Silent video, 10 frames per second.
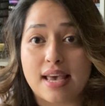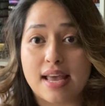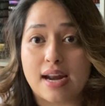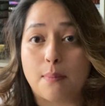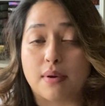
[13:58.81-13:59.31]

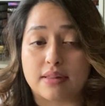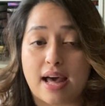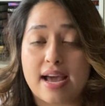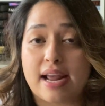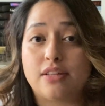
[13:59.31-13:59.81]
And I'm
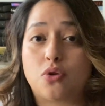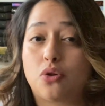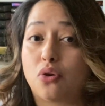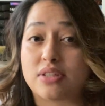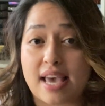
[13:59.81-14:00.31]
glad I took
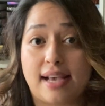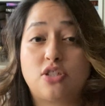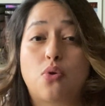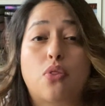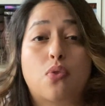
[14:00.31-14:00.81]
those
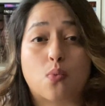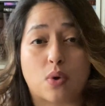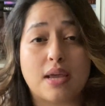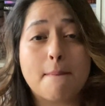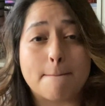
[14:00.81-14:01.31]
extra
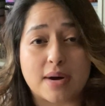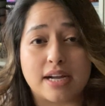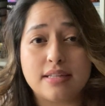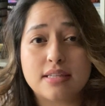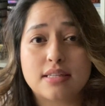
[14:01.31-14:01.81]
3
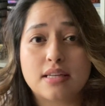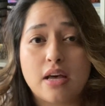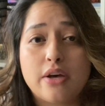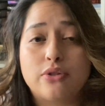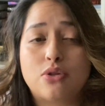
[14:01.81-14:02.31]
months
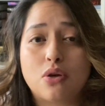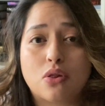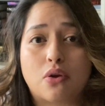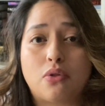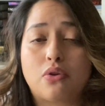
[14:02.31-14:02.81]
to
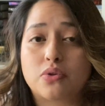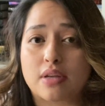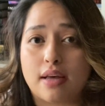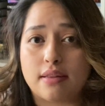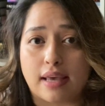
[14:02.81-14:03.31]
learn
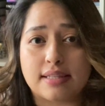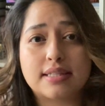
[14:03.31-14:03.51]
those like